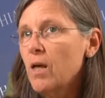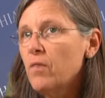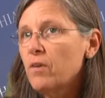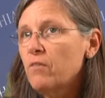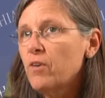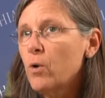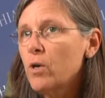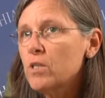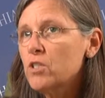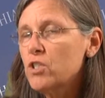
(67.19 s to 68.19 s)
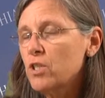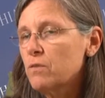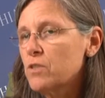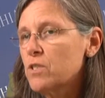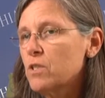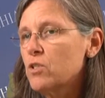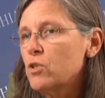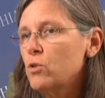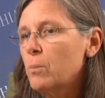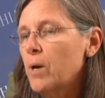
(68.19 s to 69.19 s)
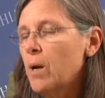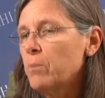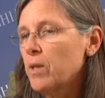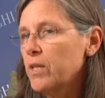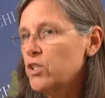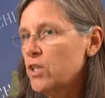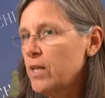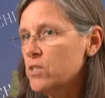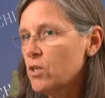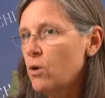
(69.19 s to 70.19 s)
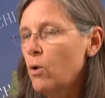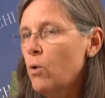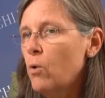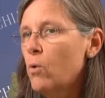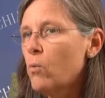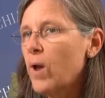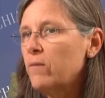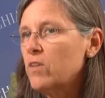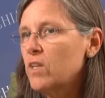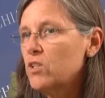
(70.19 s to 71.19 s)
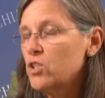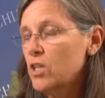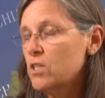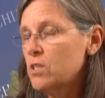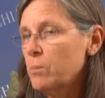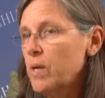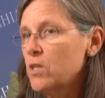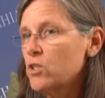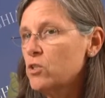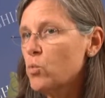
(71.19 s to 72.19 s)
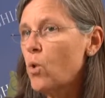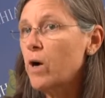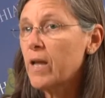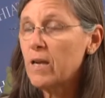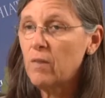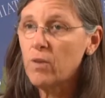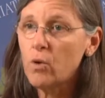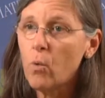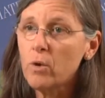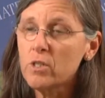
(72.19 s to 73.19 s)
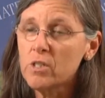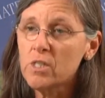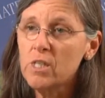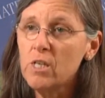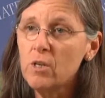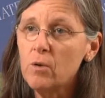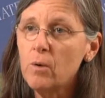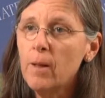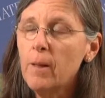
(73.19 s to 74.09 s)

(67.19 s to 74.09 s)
The focus shifts to the population as a whole rather than just the patients walking in the door to see you.